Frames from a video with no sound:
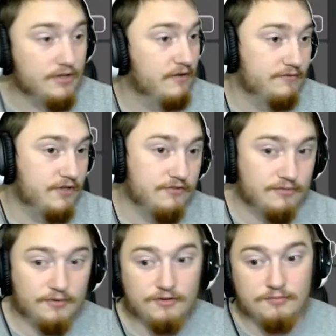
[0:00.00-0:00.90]
have tons of
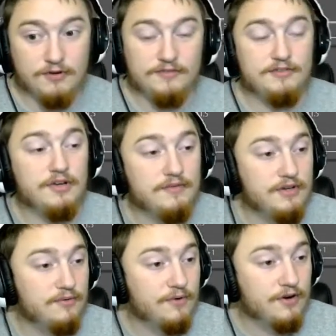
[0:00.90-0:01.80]
bonus points, you don't even need
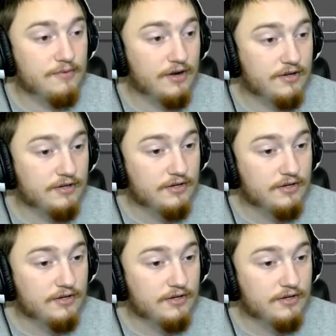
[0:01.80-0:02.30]
to worry about it.